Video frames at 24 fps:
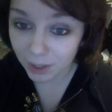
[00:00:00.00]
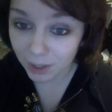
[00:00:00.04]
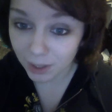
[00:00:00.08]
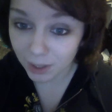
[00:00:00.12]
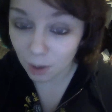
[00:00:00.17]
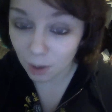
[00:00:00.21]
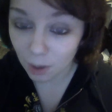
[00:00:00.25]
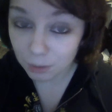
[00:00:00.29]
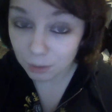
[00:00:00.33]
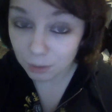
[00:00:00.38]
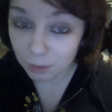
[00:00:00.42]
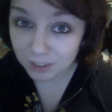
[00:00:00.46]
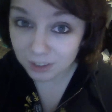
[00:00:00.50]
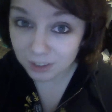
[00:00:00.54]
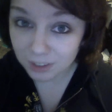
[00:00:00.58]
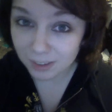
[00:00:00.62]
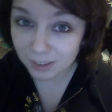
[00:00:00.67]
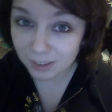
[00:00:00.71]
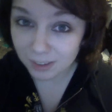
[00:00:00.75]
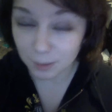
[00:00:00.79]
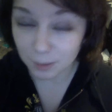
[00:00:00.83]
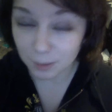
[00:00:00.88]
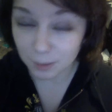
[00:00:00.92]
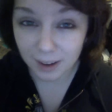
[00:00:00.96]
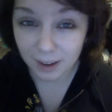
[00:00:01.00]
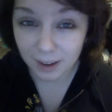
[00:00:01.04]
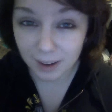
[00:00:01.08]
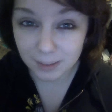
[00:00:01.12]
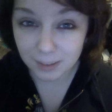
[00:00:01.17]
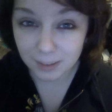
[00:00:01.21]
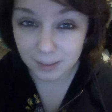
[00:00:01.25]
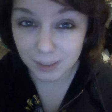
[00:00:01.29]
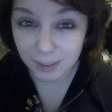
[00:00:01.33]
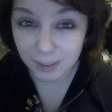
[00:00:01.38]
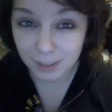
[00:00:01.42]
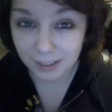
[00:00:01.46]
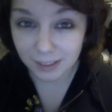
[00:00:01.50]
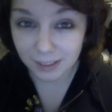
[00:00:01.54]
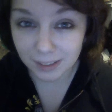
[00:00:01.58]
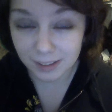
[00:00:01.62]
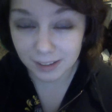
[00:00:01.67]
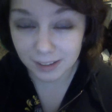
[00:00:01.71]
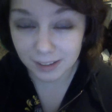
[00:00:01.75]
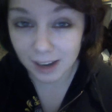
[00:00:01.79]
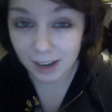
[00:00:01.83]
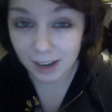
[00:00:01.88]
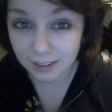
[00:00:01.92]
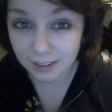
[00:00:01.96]
which isn't surprising because it's an
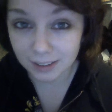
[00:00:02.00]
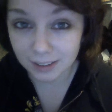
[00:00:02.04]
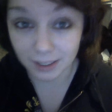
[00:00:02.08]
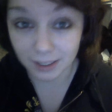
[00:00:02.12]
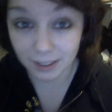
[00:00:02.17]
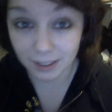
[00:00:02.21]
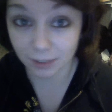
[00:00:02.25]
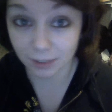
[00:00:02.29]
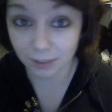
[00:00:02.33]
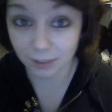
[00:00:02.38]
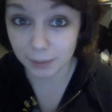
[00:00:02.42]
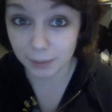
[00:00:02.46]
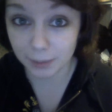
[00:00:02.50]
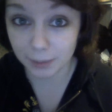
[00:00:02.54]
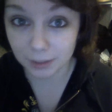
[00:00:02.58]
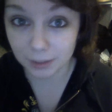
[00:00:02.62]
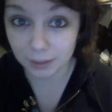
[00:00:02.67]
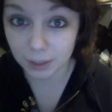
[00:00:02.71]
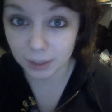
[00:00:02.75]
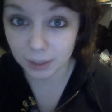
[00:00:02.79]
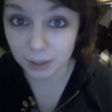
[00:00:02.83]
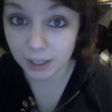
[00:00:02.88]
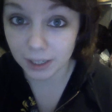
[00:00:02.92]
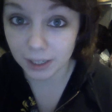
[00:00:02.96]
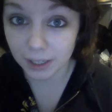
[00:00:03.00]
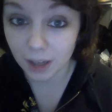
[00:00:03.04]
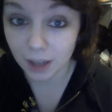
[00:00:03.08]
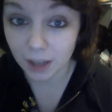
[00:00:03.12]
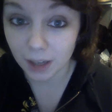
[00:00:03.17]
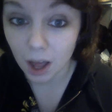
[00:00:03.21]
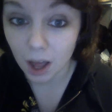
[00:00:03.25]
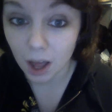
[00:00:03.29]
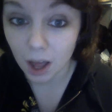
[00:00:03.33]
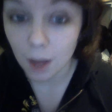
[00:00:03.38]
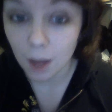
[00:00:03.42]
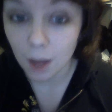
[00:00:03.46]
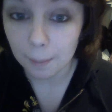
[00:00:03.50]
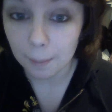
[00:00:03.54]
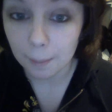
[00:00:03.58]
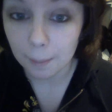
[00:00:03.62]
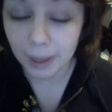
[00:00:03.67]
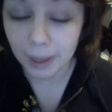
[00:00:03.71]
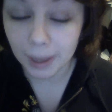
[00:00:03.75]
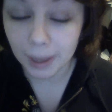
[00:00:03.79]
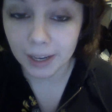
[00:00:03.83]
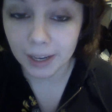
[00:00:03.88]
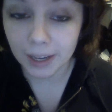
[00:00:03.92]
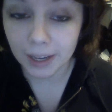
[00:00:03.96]
island and everybody's related, but
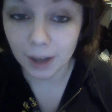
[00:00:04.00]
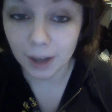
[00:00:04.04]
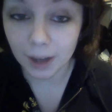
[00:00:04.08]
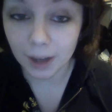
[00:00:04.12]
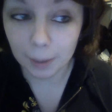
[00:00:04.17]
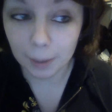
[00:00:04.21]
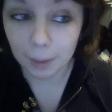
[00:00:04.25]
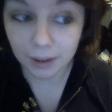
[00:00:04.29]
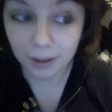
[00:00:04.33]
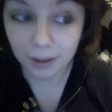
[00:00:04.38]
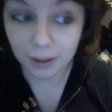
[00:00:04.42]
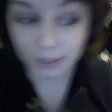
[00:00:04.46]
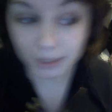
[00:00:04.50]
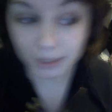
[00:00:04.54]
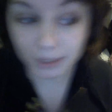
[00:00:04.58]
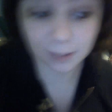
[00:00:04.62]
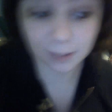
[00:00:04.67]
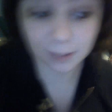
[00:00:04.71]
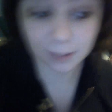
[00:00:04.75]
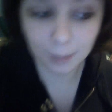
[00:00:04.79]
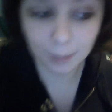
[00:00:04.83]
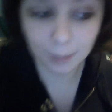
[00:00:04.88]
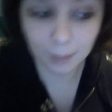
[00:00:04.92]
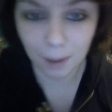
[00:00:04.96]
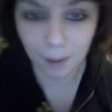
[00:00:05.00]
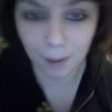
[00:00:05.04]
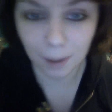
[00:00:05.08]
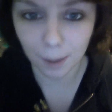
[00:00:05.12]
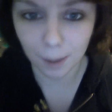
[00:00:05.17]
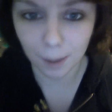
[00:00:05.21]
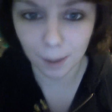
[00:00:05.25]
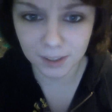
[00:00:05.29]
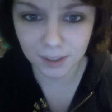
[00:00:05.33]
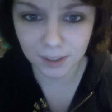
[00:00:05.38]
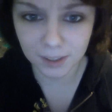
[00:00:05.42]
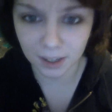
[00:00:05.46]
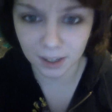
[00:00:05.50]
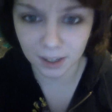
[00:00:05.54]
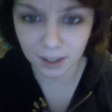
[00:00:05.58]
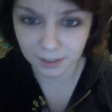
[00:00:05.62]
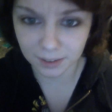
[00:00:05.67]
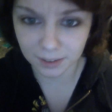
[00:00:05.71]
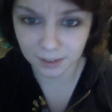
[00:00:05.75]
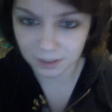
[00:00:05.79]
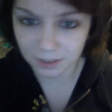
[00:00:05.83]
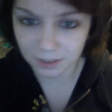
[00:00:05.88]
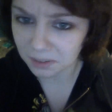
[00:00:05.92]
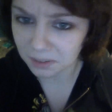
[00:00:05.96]
apparently he's my pop's
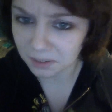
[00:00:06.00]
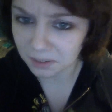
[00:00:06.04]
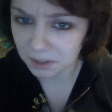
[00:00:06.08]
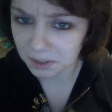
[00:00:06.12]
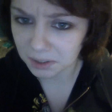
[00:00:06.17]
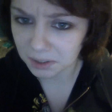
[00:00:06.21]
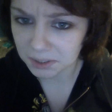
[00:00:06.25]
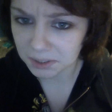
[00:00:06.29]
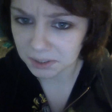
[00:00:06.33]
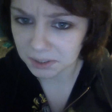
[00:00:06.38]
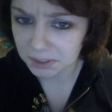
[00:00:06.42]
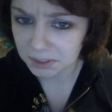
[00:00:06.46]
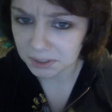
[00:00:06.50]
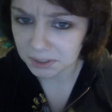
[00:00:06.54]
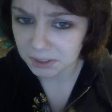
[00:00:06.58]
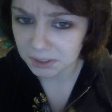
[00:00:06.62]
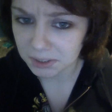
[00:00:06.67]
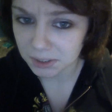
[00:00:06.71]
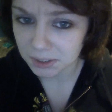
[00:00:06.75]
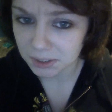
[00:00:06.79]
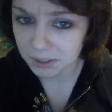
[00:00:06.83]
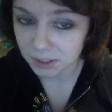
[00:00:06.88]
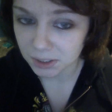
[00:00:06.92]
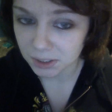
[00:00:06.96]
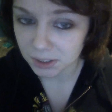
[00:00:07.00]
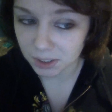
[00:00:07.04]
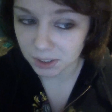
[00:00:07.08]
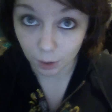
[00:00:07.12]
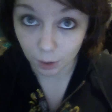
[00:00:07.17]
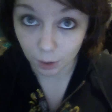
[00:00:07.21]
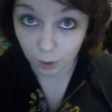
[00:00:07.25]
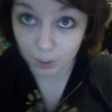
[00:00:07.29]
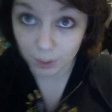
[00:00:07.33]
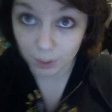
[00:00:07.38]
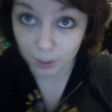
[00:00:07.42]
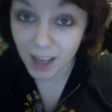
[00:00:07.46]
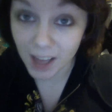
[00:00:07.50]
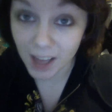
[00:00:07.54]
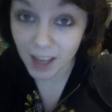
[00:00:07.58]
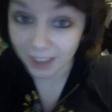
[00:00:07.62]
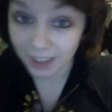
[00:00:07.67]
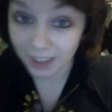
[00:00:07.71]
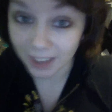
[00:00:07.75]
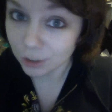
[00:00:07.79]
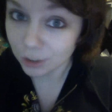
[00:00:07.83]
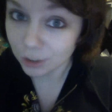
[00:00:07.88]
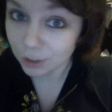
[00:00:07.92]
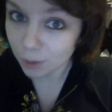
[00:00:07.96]
cousin. So, yeah, he
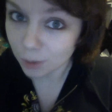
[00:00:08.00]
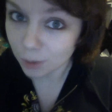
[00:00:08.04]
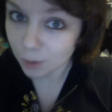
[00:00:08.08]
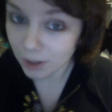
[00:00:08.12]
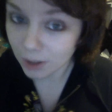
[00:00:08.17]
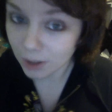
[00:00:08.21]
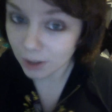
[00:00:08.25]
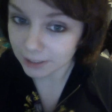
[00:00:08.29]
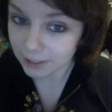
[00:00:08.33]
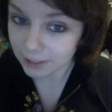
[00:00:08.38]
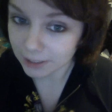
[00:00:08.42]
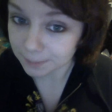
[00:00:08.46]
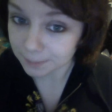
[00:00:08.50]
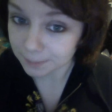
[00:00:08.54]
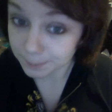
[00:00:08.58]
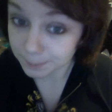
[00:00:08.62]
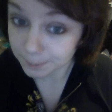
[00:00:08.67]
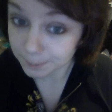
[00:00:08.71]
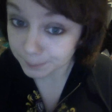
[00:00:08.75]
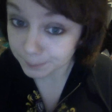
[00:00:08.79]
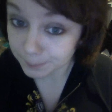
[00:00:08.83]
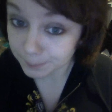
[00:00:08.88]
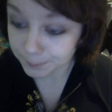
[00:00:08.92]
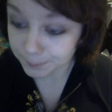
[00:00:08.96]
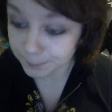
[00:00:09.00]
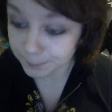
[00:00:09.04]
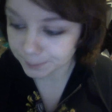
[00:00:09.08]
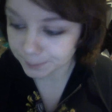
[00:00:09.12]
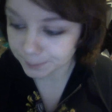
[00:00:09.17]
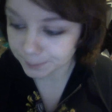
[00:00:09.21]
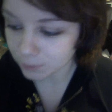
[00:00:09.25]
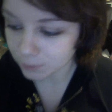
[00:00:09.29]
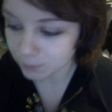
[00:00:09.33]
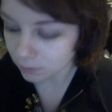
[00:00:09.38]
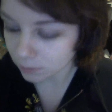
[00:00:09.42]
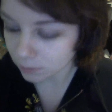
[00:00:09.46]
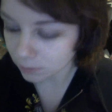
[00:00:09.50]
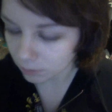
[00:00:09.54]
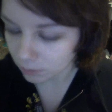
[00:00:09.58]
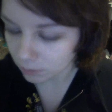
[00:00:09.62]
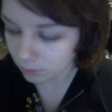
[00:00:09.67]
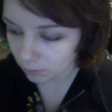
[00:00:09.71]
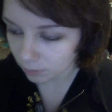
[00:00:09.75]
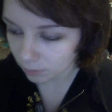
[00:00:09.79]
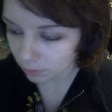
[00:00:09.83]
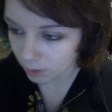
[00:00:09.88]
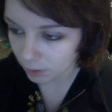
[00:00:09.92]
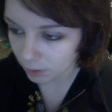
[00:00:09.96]
just walked in.
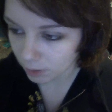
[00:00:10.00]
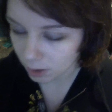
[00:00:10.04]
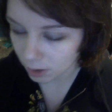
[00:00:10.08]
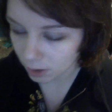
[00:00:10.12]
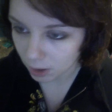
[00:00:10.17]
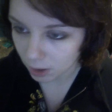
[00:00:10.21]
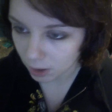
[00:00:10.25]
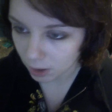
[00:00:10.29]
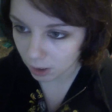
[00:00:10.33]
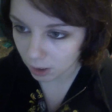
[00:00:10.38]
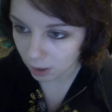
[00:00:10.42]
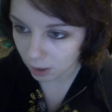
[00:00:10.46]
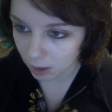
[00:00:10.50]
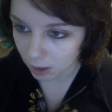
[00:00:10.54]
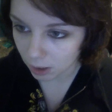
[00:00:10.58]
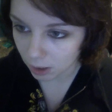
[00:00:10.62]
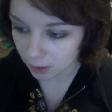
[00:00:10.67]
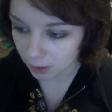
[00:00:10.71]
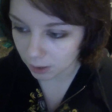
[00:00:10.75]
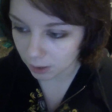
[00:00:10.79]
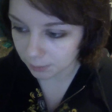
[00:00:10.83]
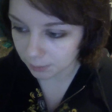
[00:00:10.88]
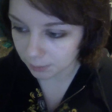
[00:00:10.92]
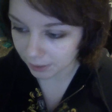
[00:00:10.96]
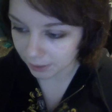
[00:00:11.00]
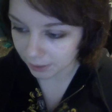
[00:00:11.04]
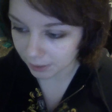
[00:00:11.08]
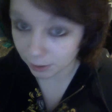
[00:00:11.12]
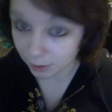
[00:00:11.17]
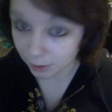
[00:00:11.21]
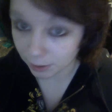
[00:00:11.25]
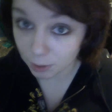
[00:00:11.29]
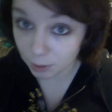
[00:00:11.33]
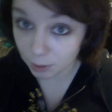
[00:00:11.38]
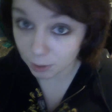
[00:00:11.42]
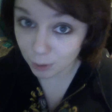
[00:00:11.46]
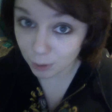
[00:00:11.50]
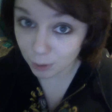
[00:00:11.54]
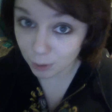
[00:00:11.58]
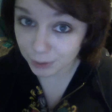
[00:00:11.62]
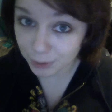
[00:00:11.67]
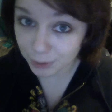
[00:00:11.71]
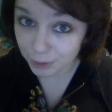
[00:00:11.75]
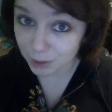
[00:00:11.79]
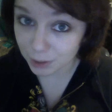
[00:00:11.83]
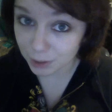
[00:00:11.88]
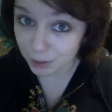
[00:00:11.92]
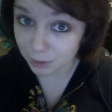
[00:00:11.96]
Hmm. Um, you know you're in
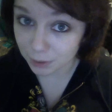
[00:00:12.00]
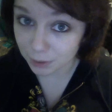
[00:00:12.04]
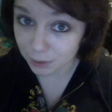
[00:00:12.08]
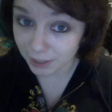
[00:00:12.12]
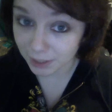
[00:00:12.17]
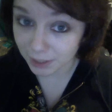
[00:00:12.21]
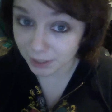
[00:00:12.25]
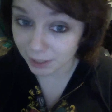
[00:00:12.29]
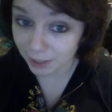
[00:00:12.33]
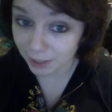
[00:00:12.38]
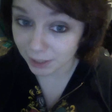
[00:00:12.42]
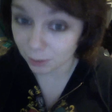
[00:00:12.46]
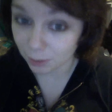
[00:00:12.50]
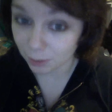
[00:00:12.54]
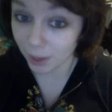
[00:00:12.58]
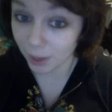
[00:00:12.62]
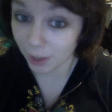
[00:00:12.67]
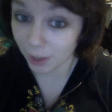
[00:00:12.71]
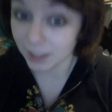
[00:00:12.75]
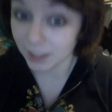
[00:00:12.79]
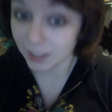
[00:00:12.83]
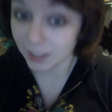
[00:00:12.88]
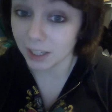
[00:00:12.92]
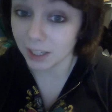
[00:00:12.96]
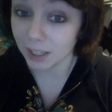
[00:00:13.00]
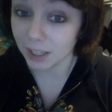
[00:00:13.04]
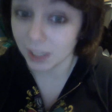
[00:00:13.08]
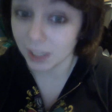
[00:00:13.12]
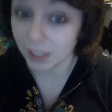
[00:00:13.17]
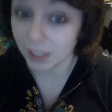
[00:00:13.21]
Newfoundland when...